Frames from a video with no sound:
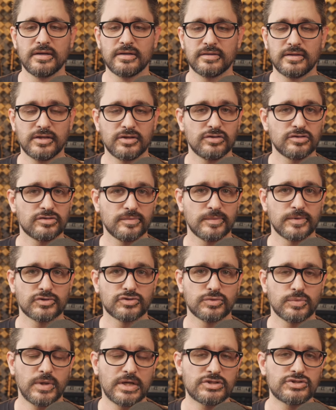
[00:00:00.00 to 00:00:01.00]
Thank you so much
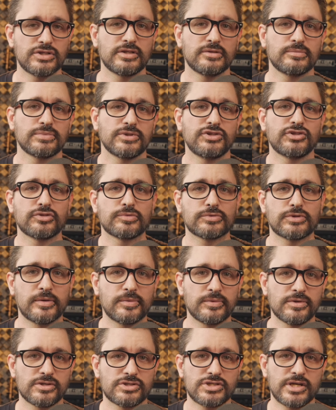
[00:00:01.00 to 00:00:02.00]
for watching. Please subscribe
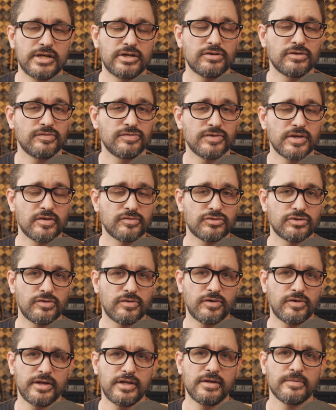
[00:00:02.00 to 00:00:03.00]
to the channel if you haven't
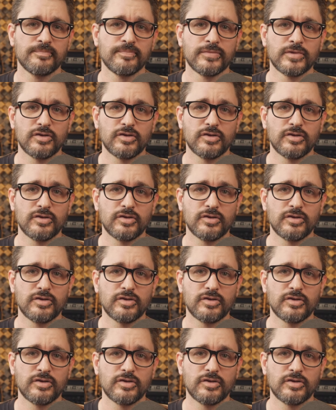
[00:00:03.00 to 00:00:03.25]
already.